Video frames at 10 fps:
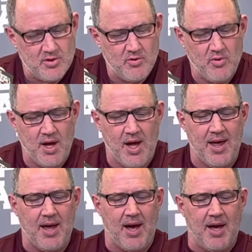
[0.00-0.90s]

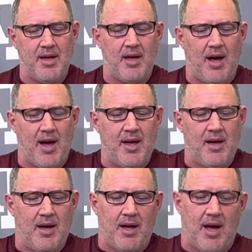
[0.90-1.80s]
Well, I
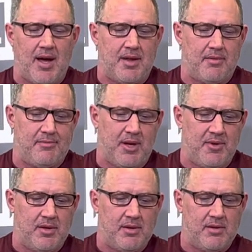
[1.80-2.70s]

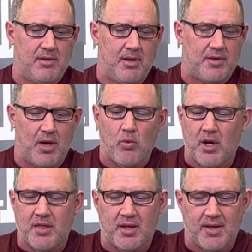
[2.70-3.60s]
mean, they
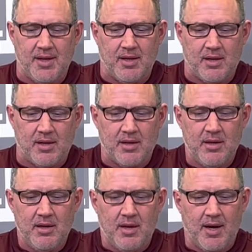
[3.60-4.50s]
won the league.
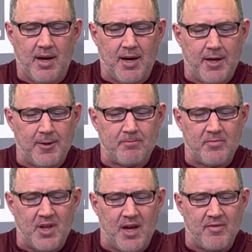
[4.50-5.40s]

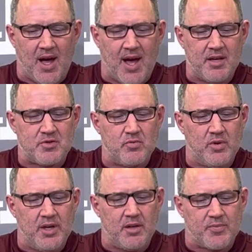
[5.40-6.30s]
They have the highest
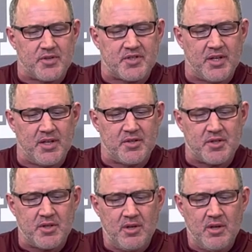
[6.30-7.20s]
winning
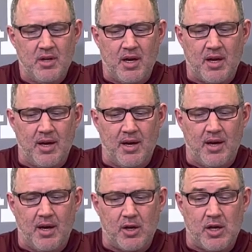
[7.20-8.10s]
percentage
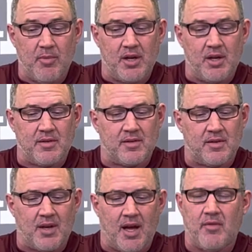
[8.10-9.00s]
coming into
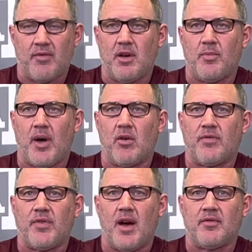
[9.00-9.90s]
today of any Power
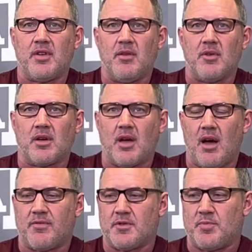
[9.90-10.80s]
5 team in
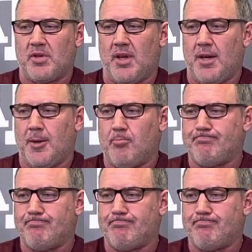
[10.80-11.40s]
conference play.